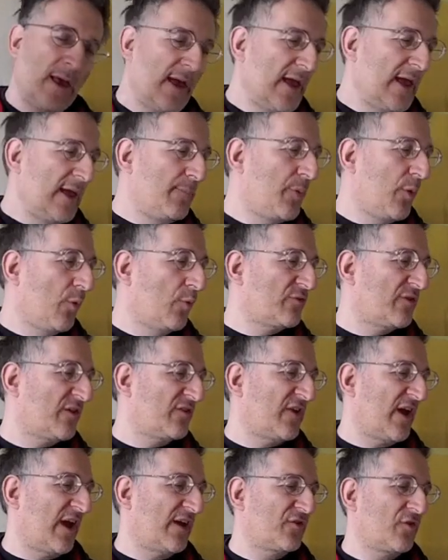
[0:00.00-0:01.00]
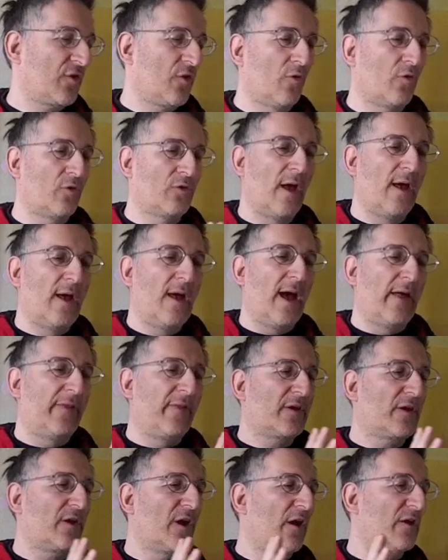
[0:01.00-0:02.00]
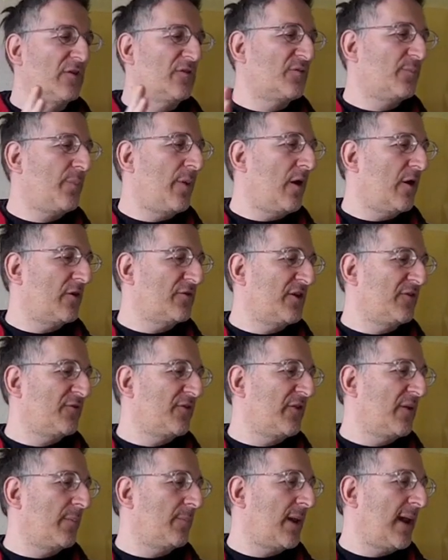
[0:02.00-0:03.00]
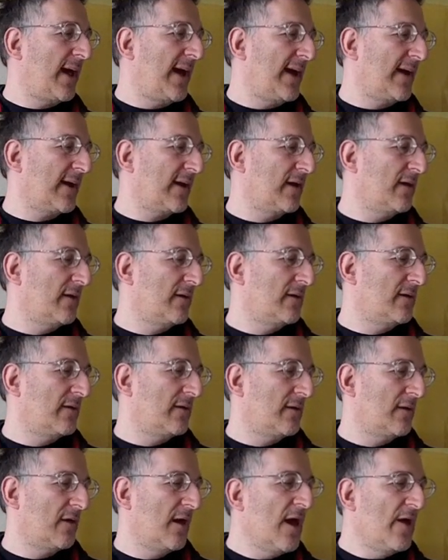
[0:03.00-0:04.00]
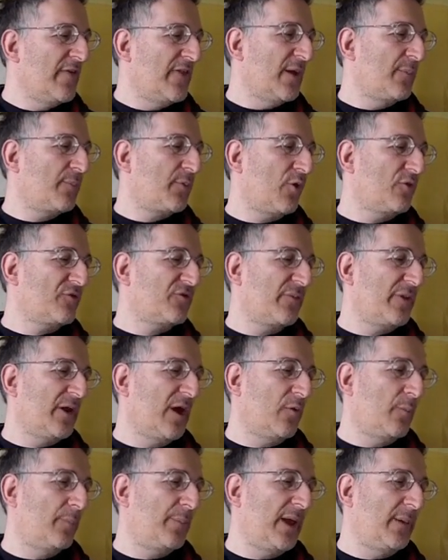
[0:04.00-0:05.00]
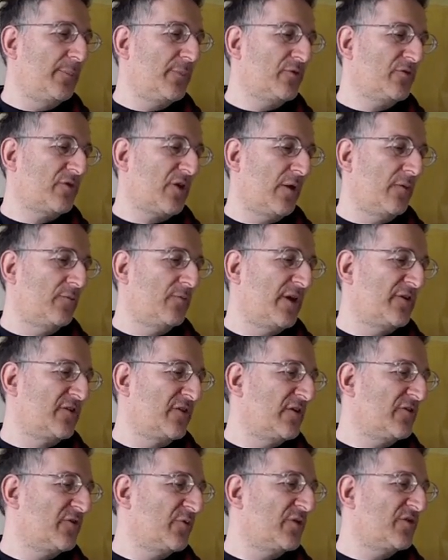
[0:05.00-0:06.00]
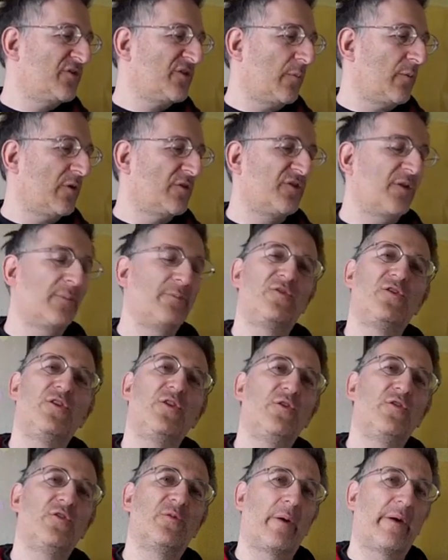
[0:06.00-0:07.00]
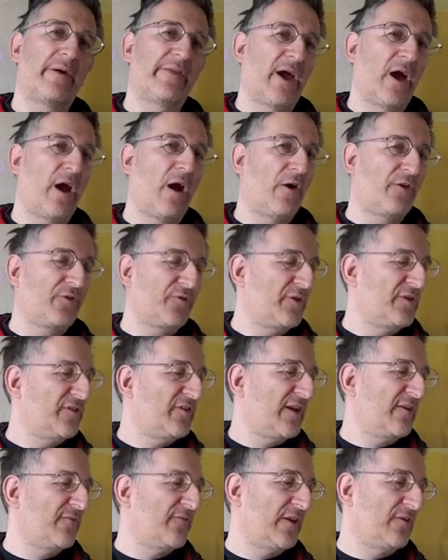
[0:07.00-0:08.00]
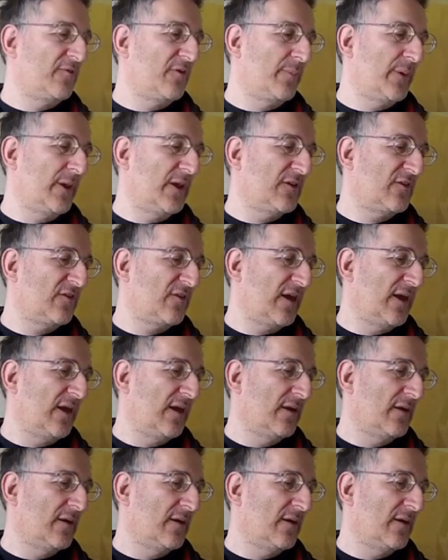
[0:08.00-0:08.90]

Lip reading: He pulled the sash cord and the curtains parted from the plaque. The applause from the old people's home residence was somewhat subdued by their arthritic venerability.